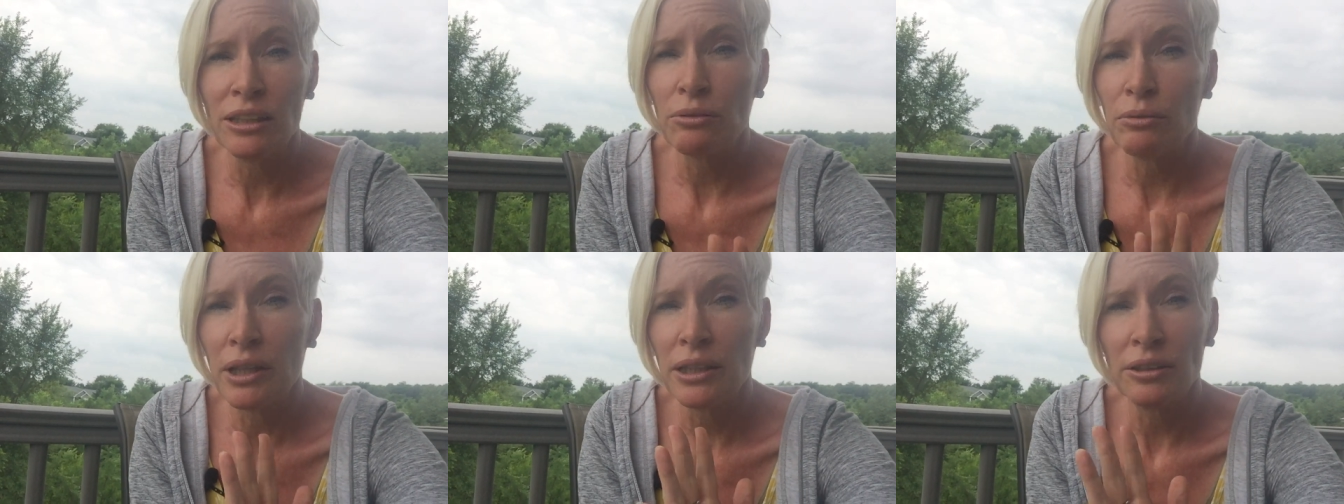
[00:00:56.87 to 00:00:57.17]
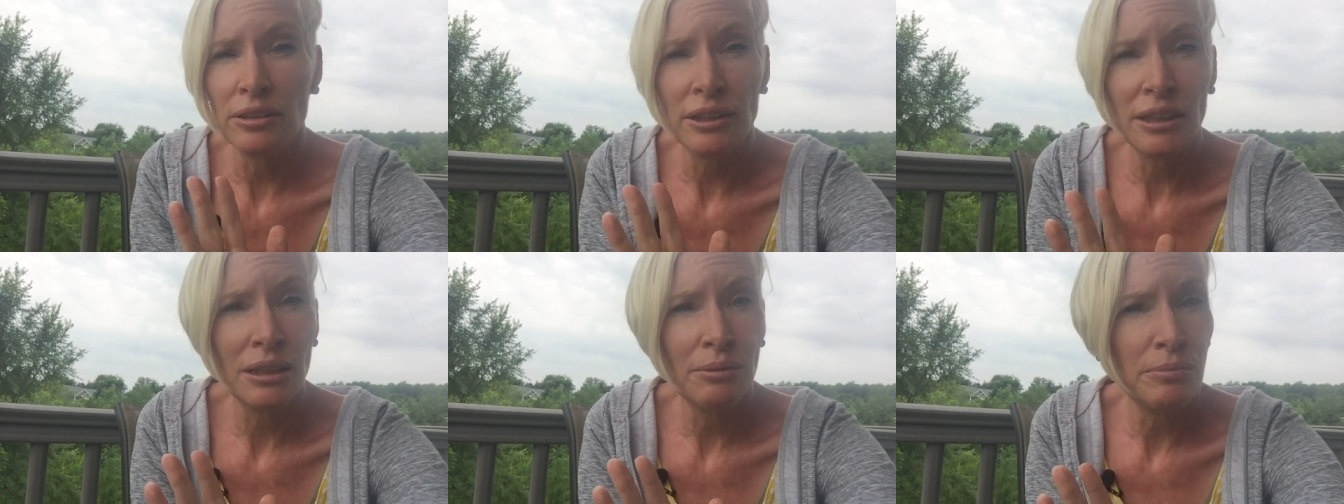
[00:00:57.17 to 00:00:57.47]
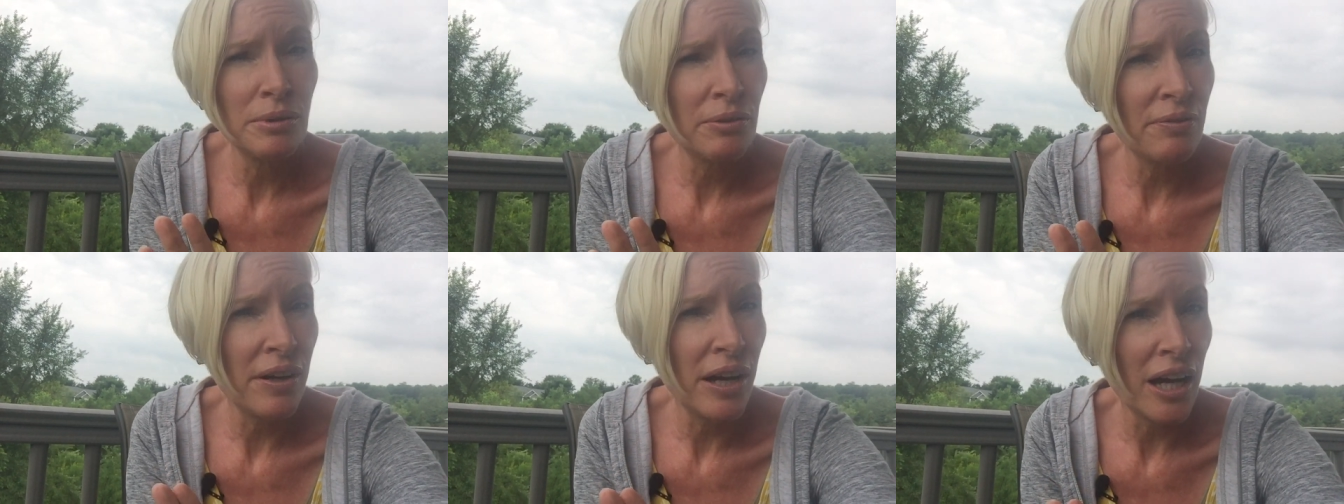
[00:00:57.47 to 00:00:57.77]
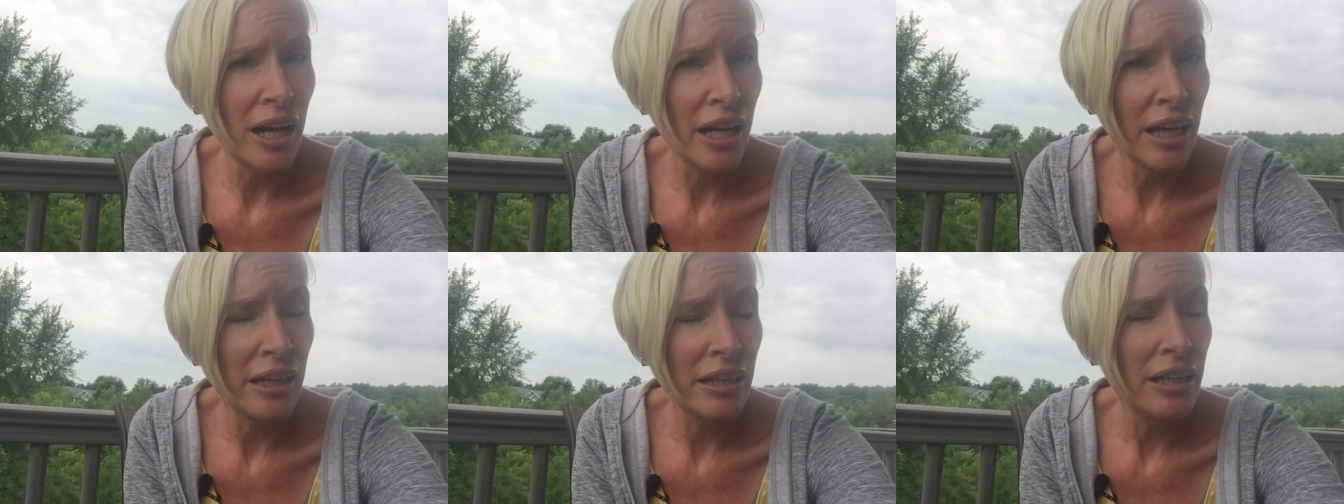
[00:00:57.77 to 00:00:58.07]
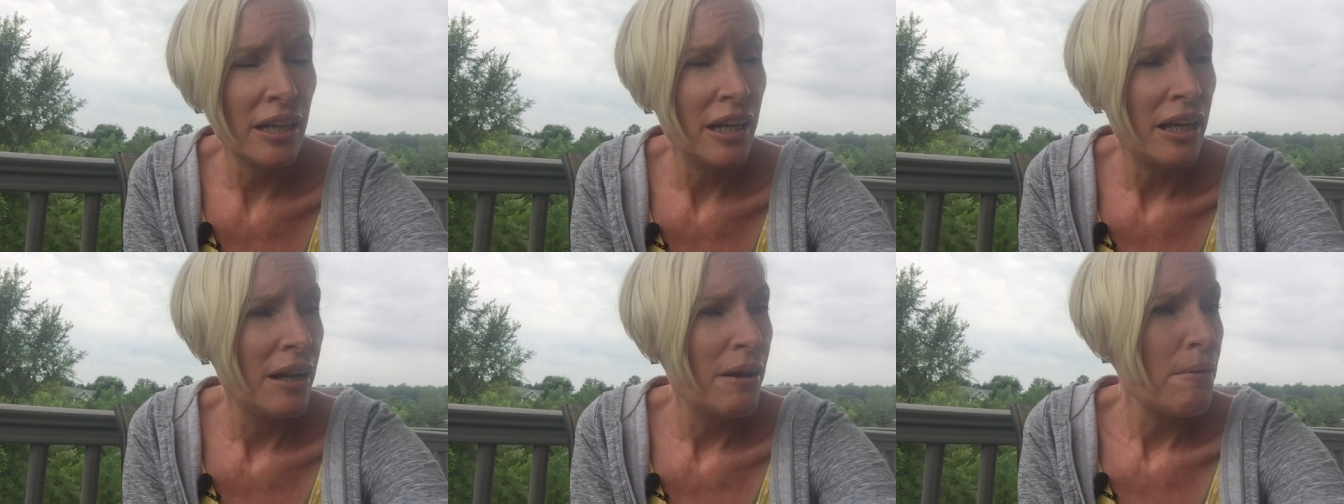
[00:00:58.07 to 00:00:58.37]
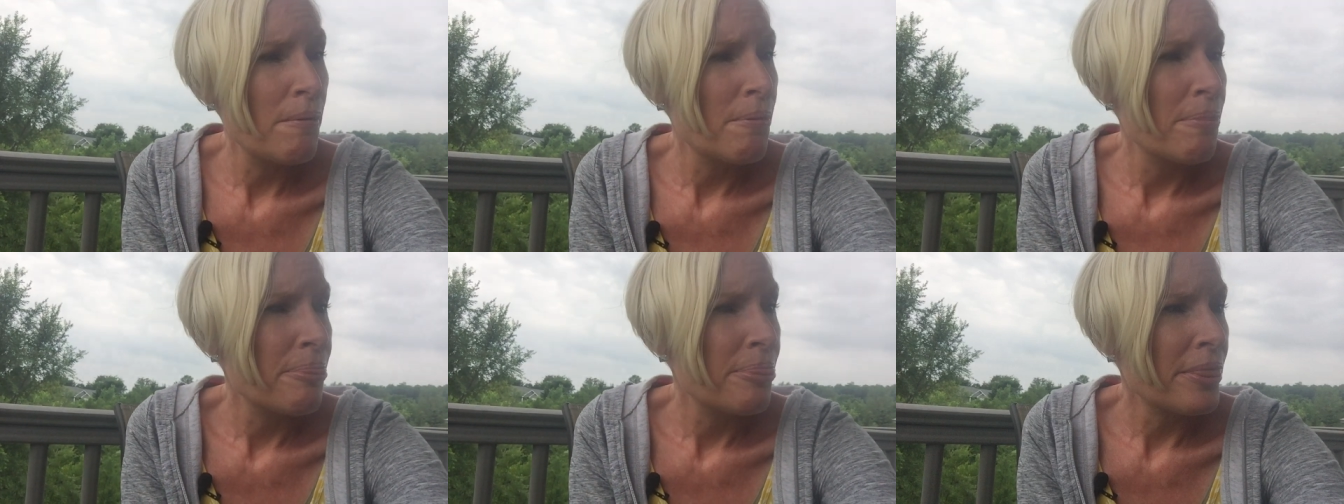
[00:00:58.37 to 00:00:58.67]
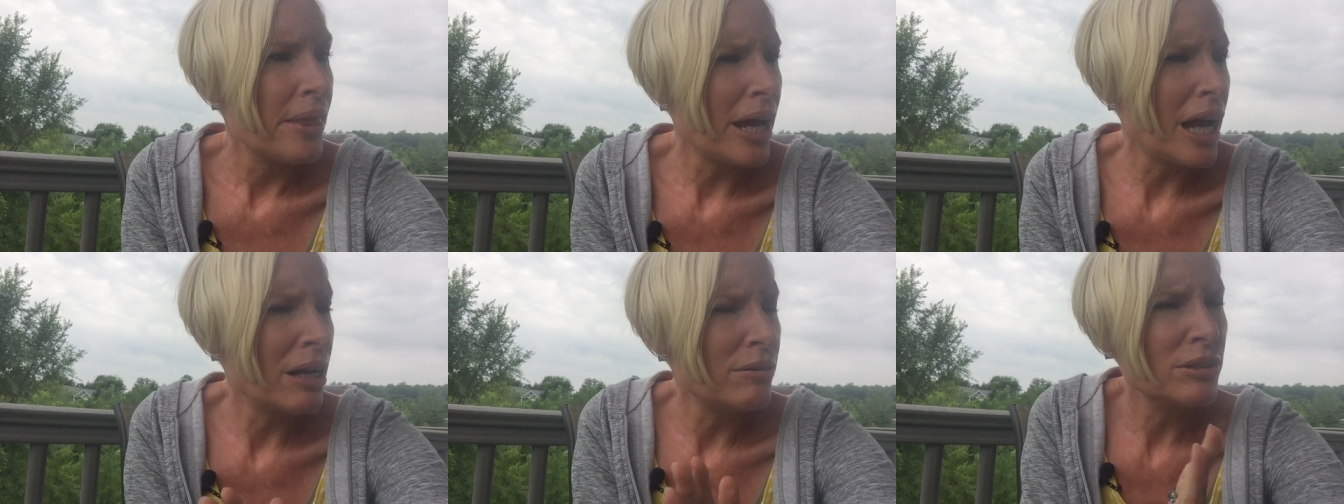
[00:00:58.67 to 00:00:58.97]
The weather seemed fine.
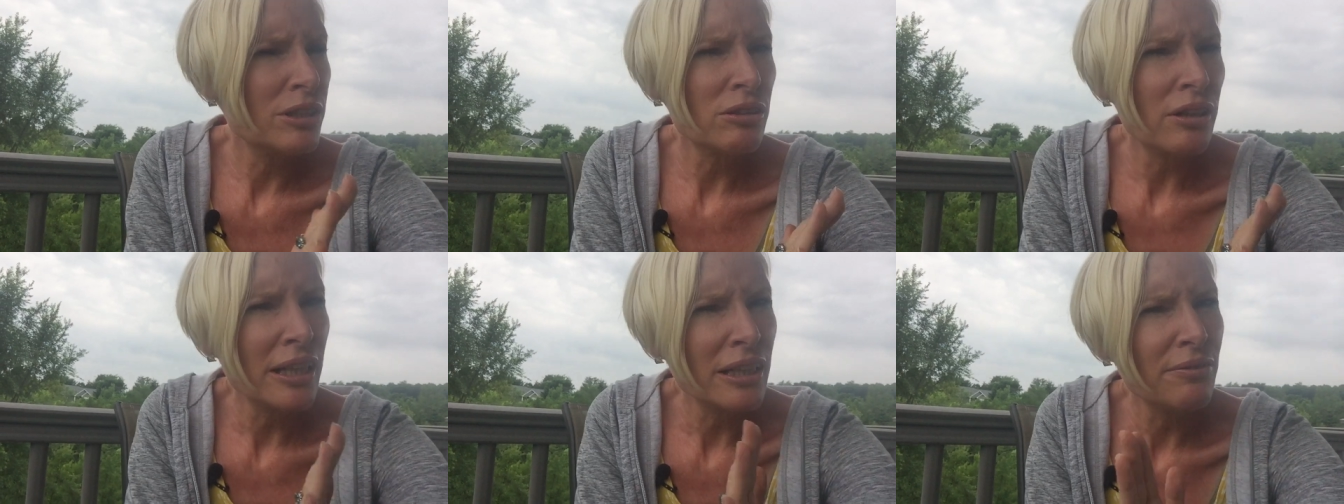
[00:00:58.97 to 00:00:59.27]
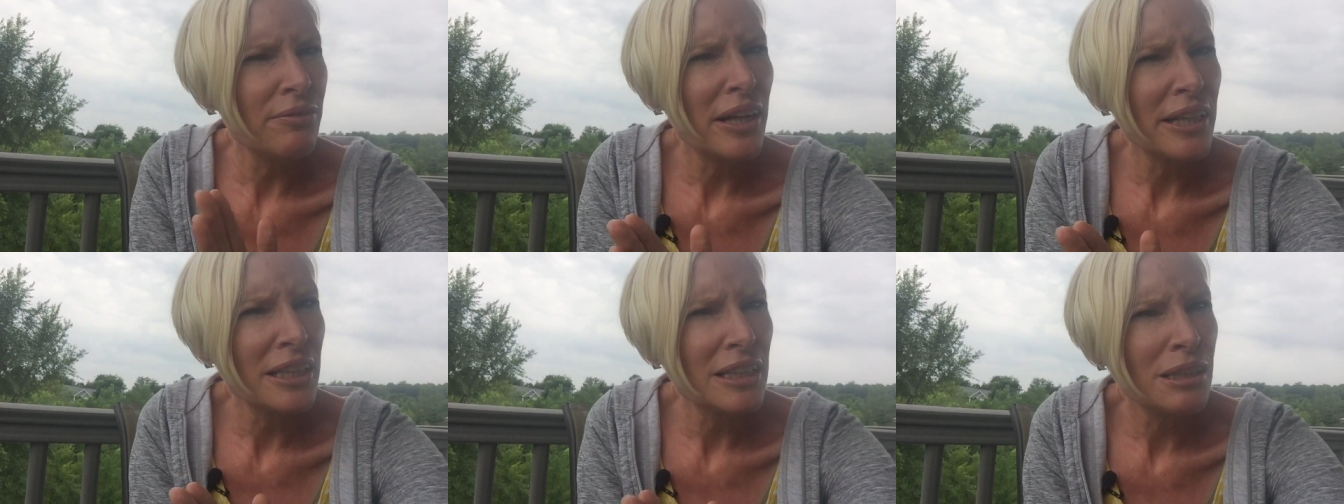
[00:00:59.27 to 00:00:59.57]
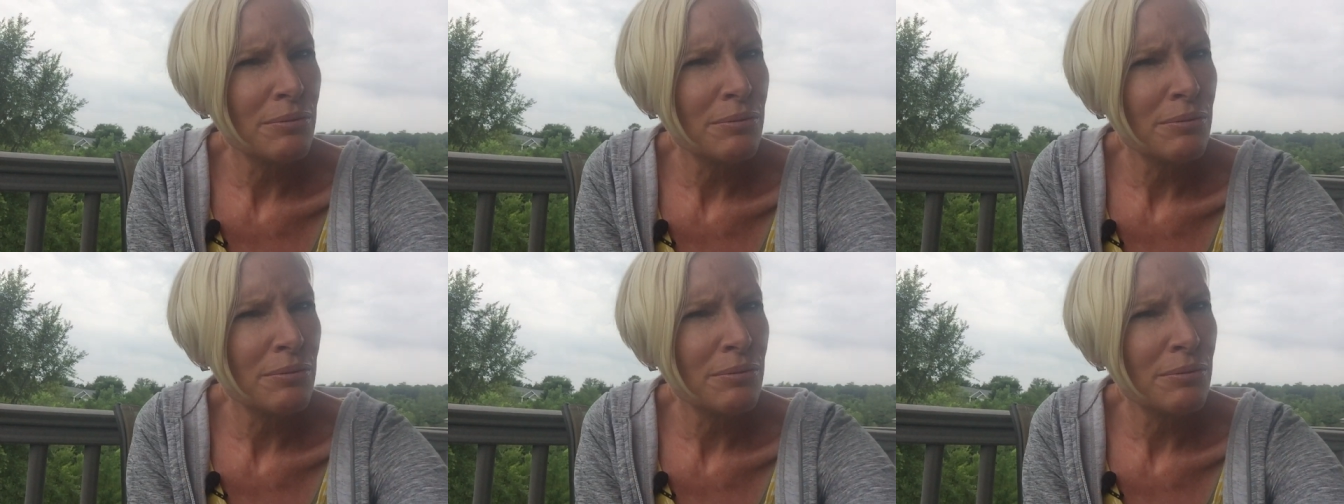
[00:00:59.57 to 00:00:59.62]
I was trying to find a